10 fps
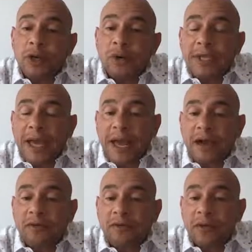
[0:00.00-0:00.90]
we
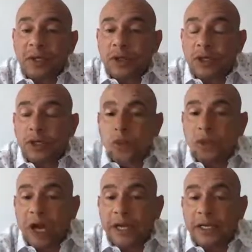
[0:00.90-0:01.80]
have the GO
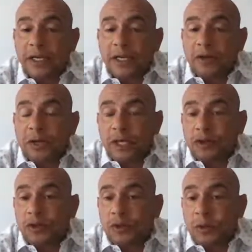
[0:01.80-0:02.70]
line, and it
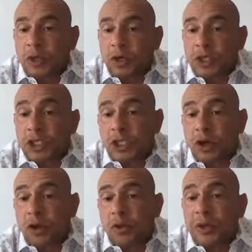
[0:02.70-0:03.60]
goes from Clarkson
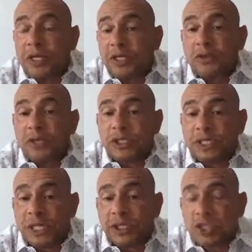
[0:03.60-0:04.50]
all the way to Union
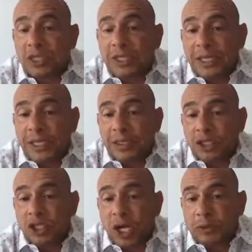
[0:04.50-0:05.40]
Station, and it
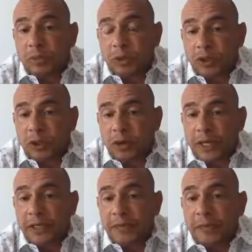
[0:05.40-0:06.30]
stops in Port
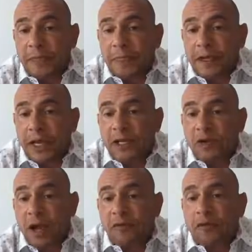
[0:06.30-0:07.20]
Credit. And you
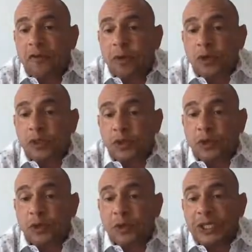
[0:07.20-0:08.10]
have your
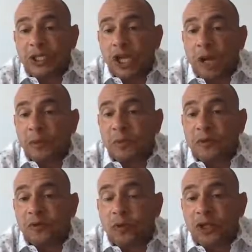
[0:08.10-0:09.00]
3 stops
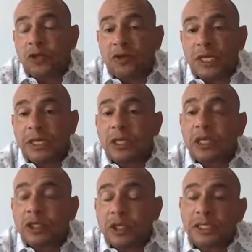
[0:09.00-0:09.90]
before Union,
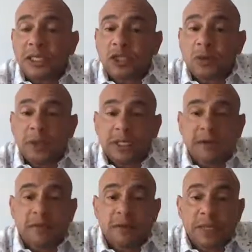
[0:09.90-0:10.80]
so that takes
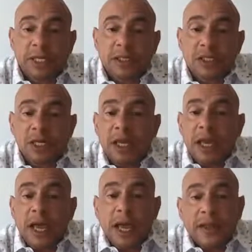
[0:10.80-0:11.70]
27 minutes.
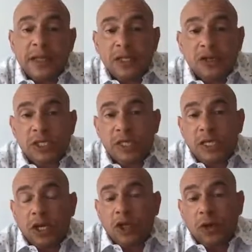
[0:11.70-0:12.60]
And then you
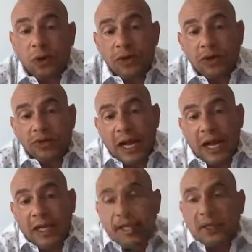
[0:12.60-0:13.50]
see north of
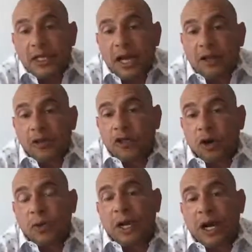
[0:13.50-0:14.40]
that, the other
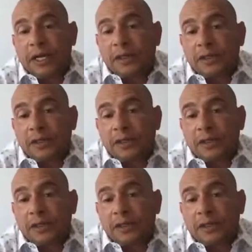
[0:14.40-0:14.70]
GO line,